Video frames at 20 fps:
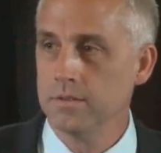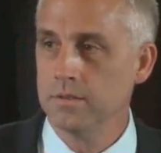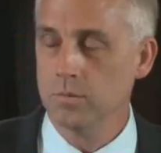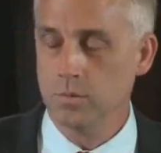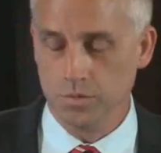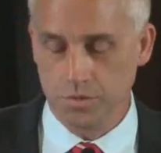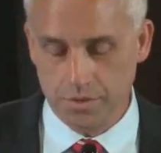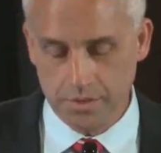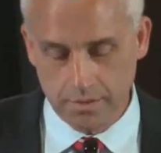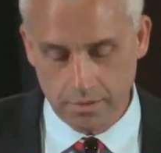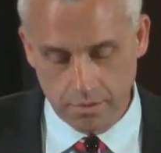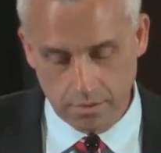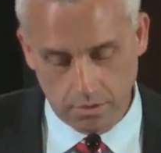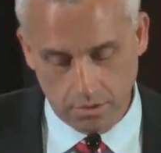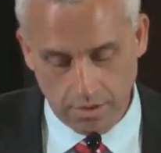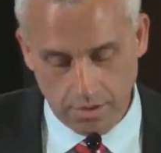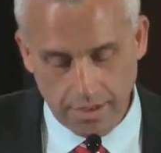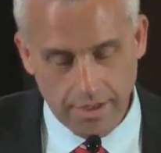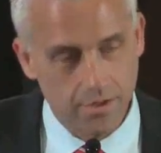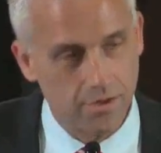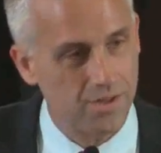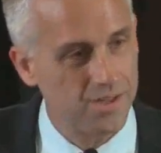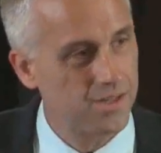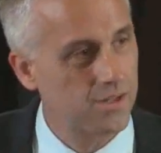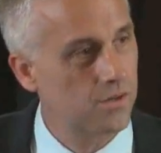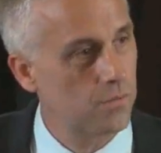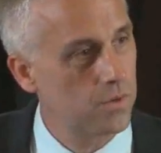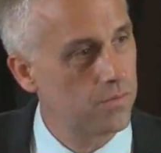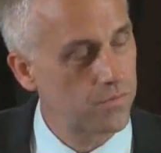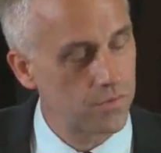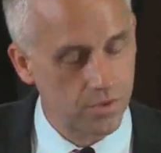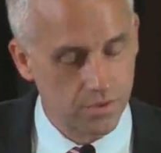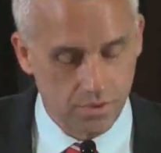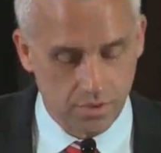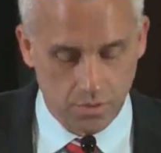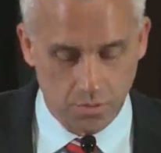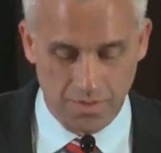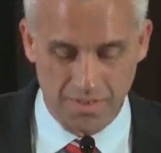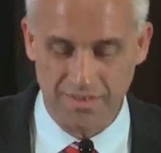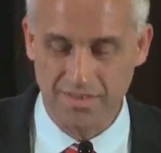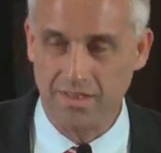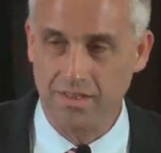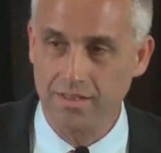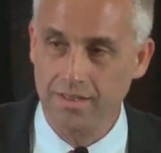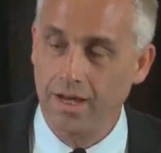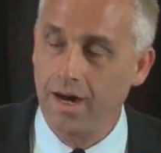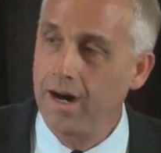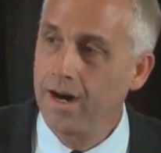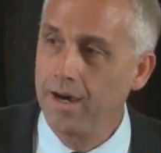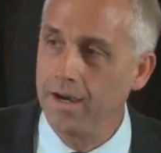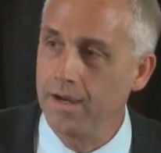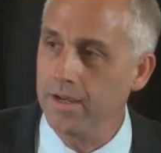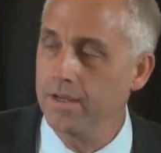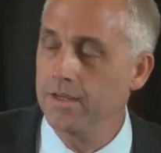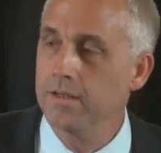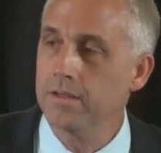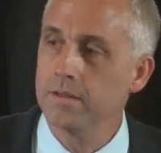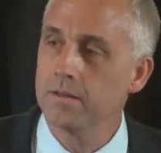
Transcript: We'll see a little later, he refers to it as a lie.